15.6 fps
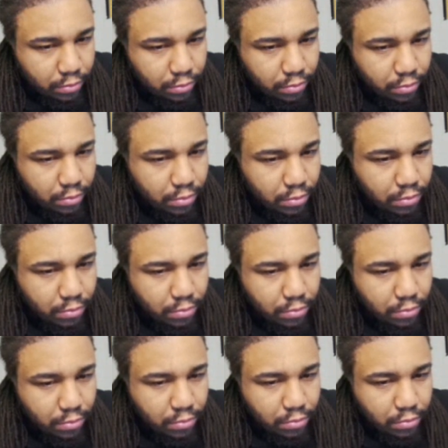
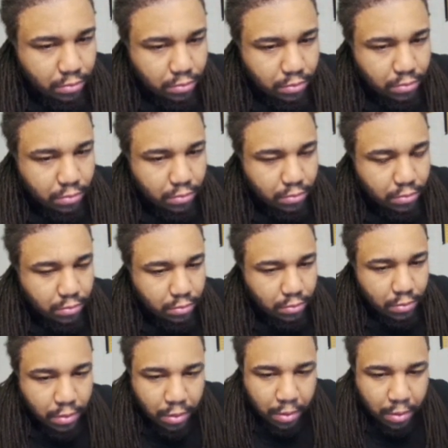(silence)